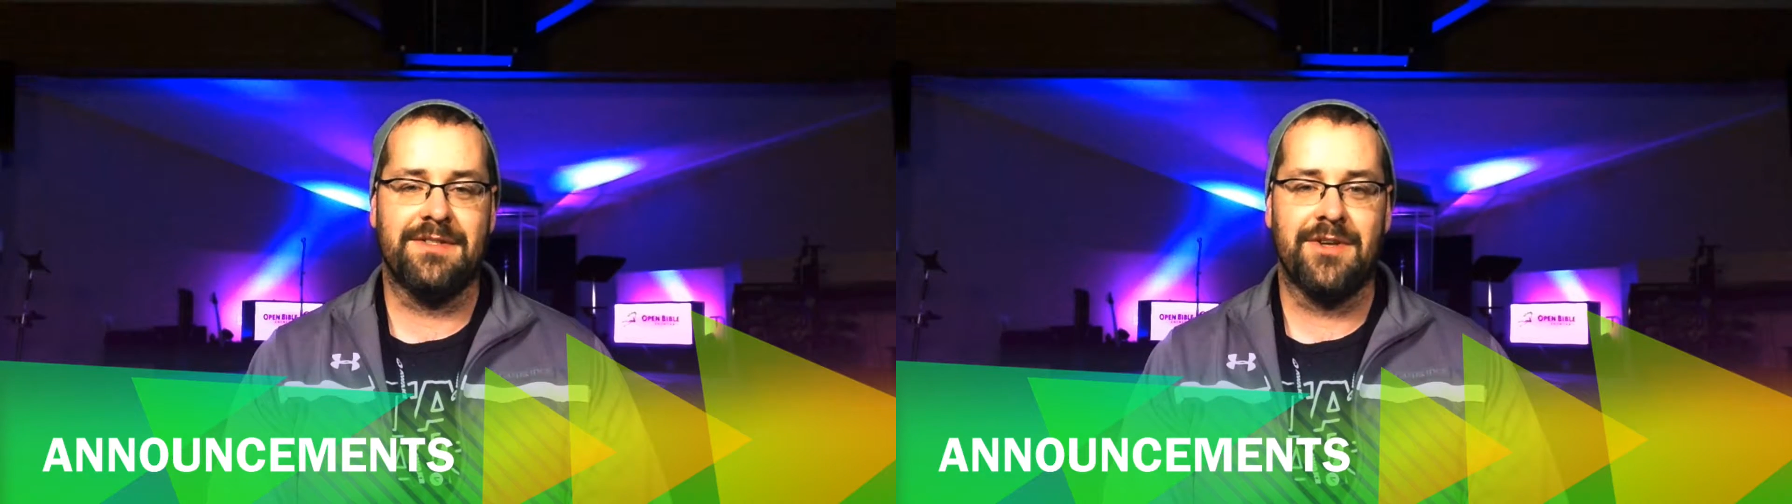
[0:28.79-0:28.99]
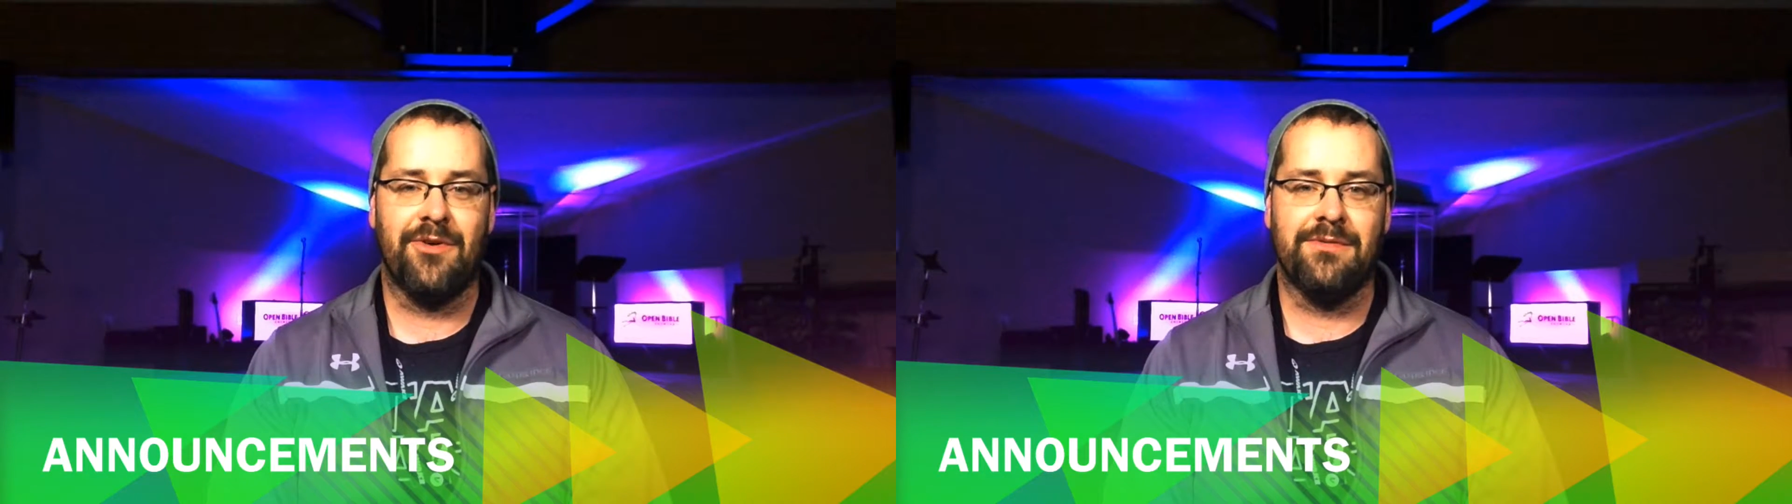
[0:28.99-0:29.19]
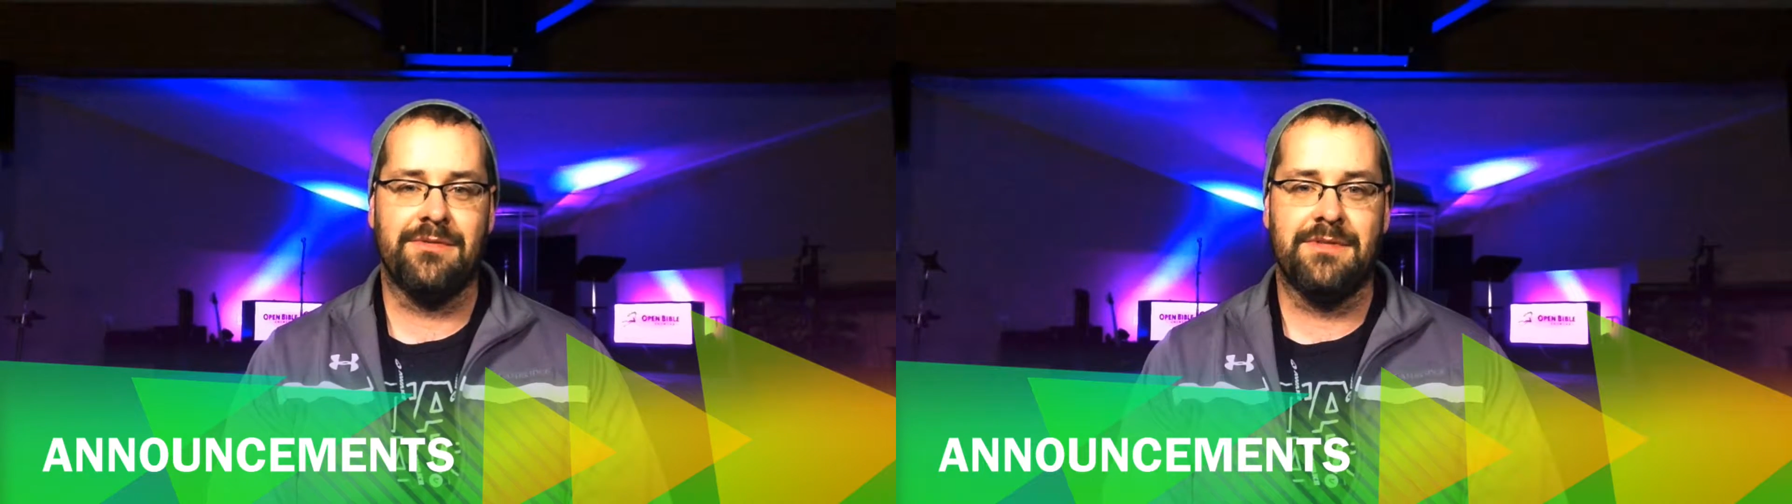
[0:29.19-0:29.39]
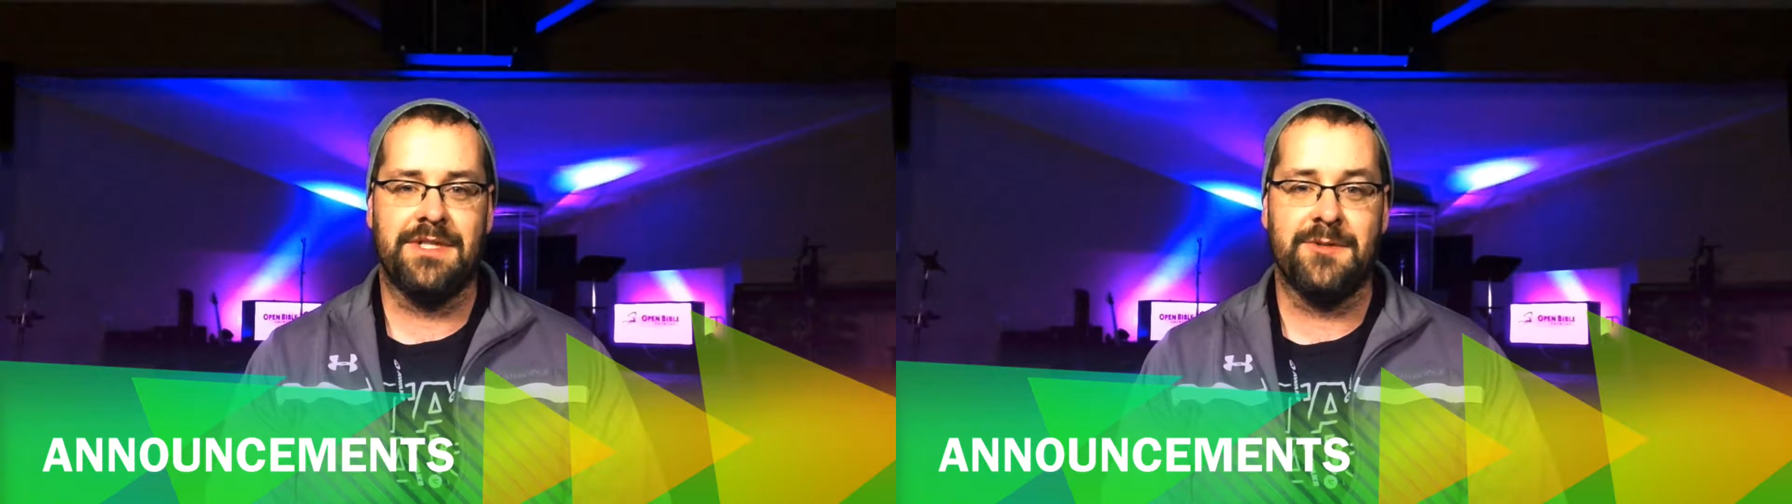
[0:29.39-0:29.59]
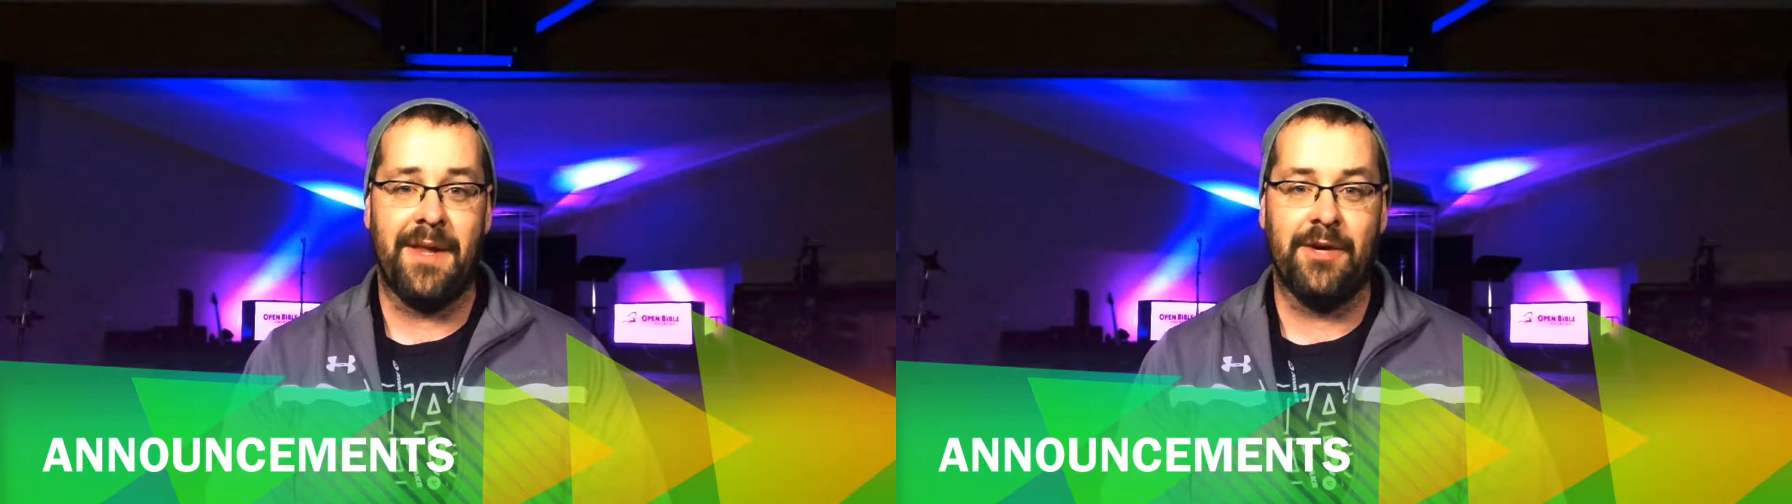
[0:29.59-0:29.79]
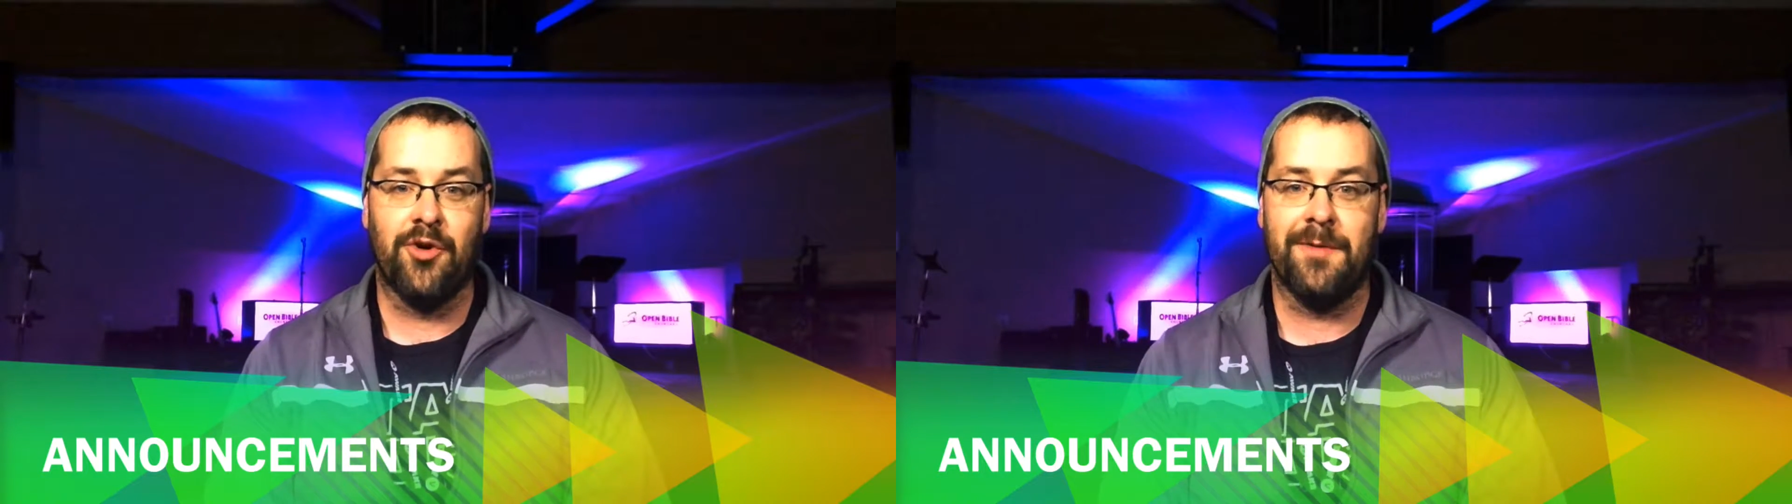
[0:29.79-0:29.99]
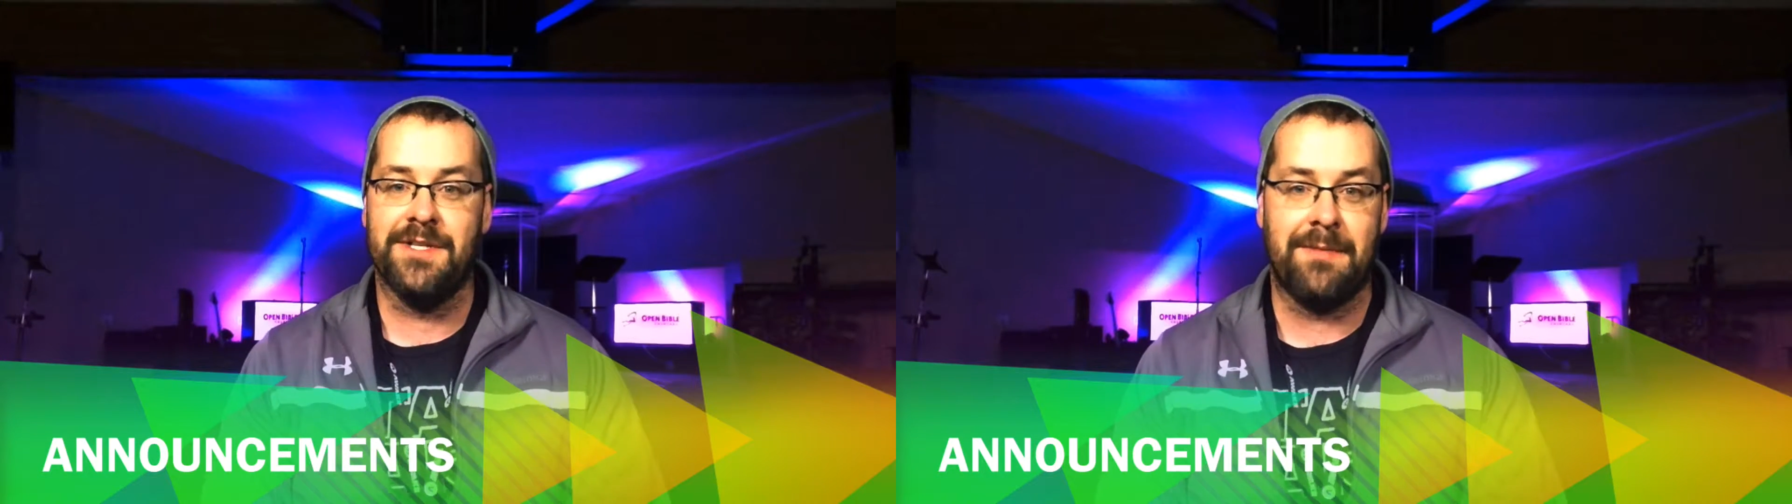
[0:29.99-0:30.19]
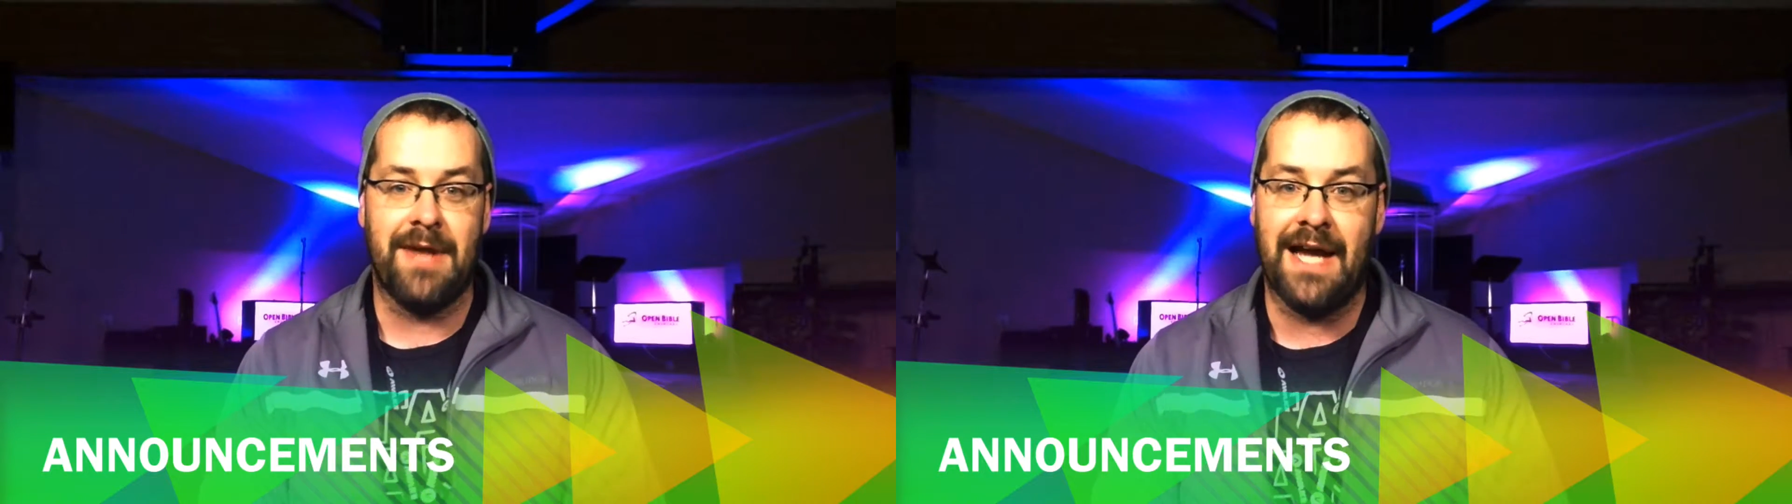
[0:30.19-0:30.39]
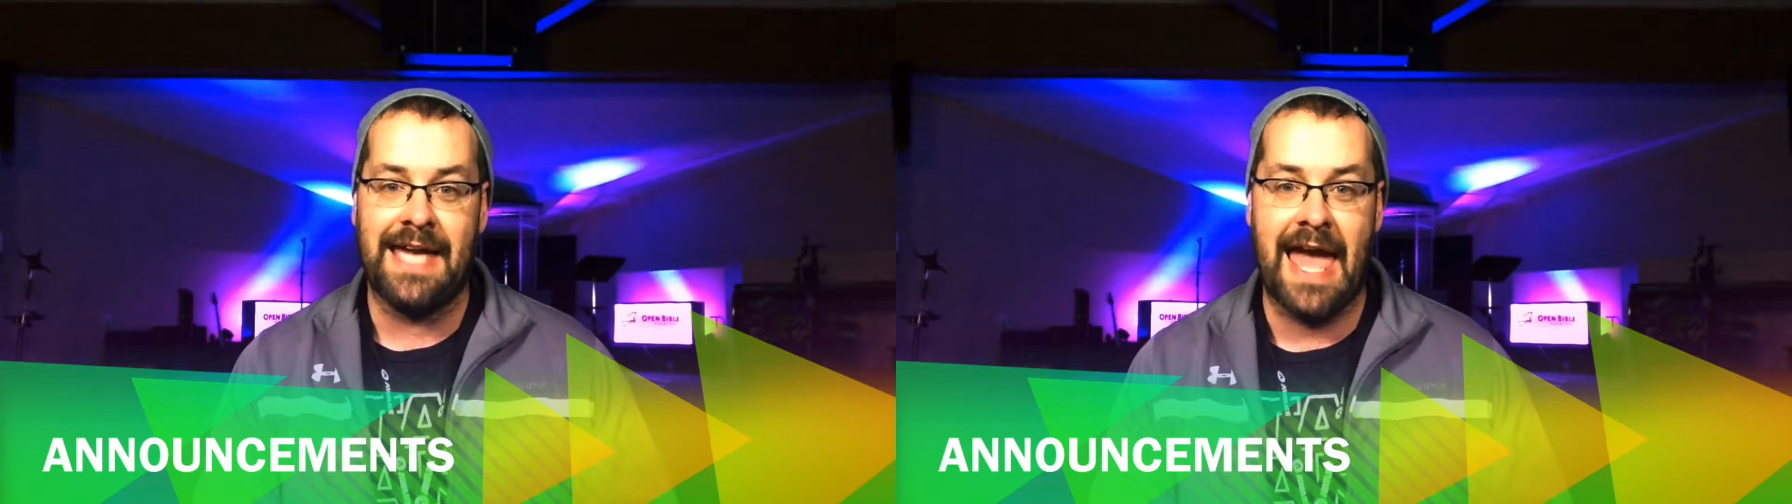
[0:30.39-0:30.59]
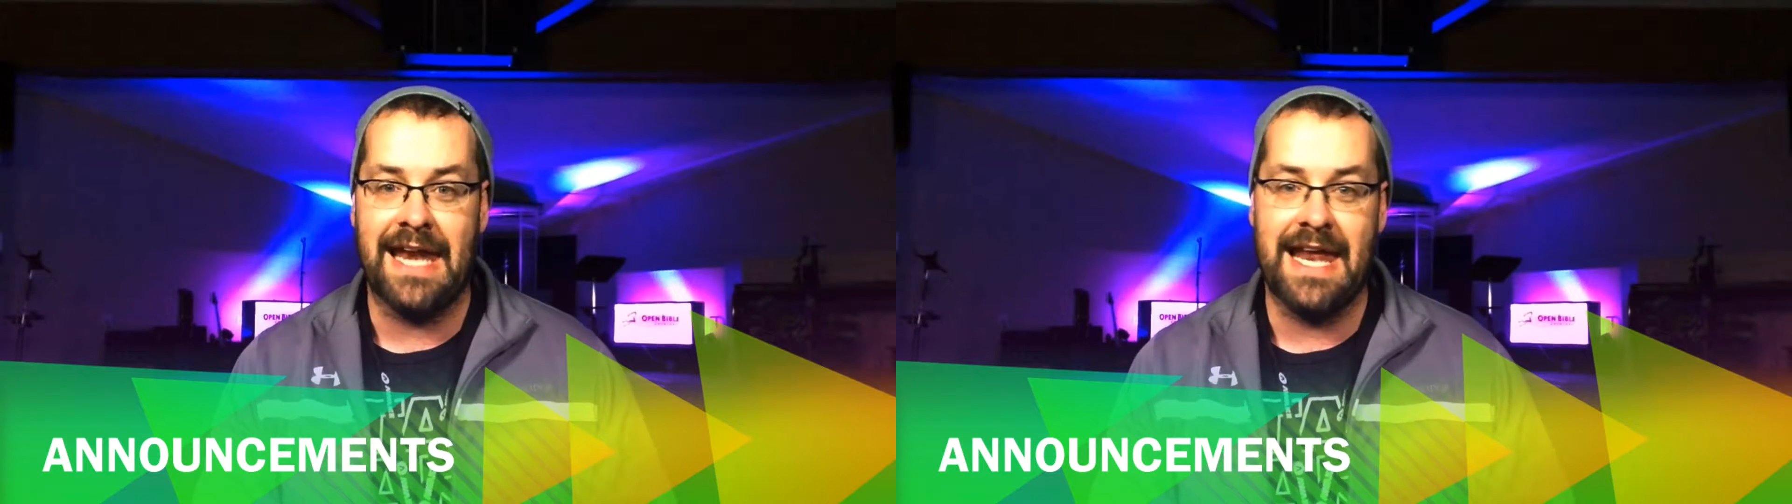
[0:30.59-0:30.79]
So, dispelling rumors, I'm not
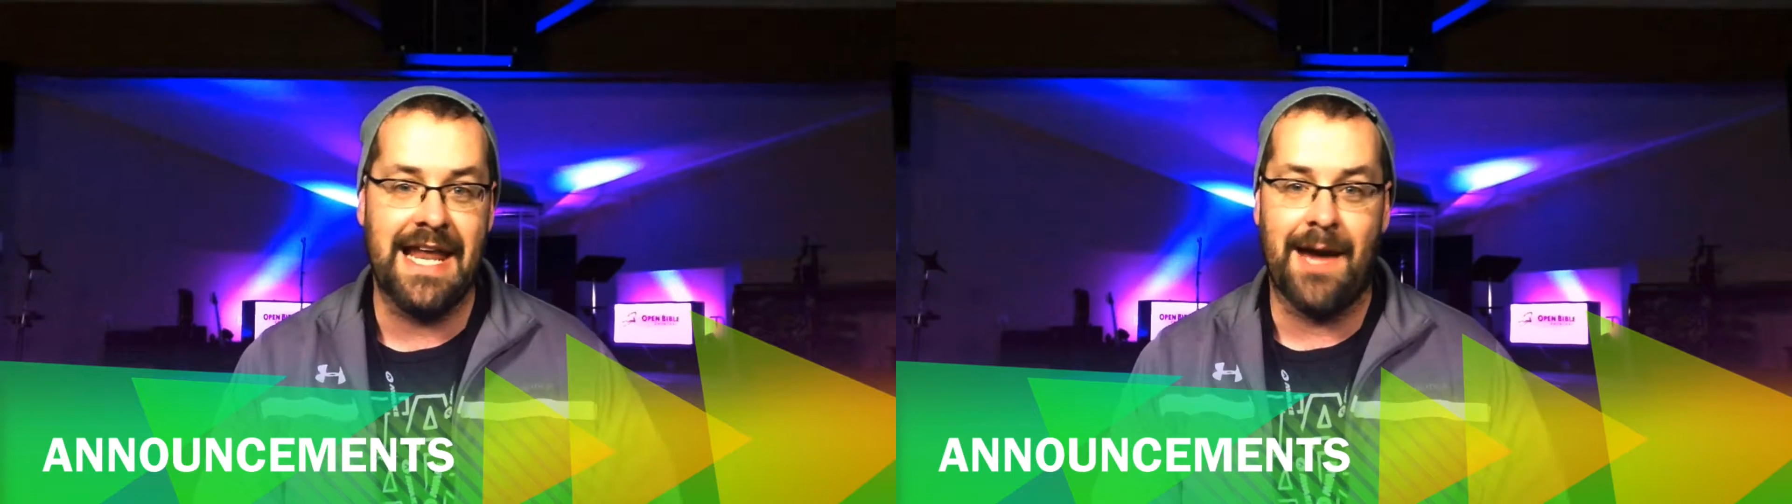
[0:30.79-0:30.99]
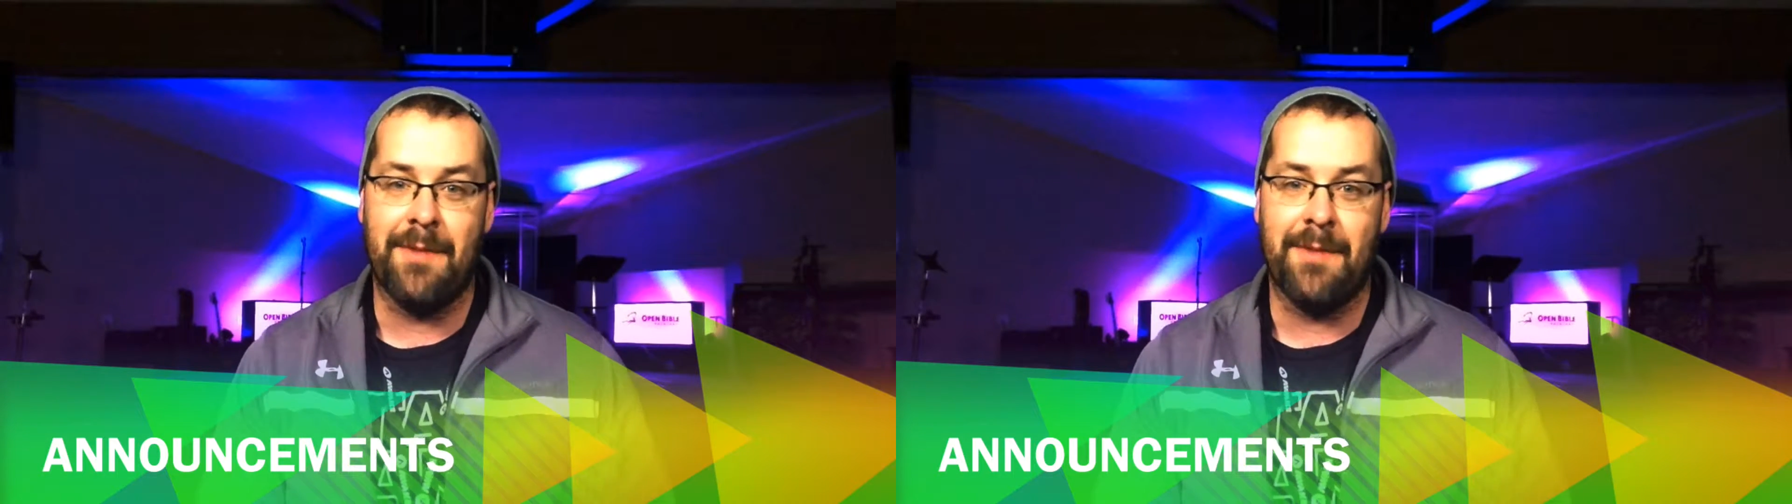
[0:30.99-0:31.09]
candidating,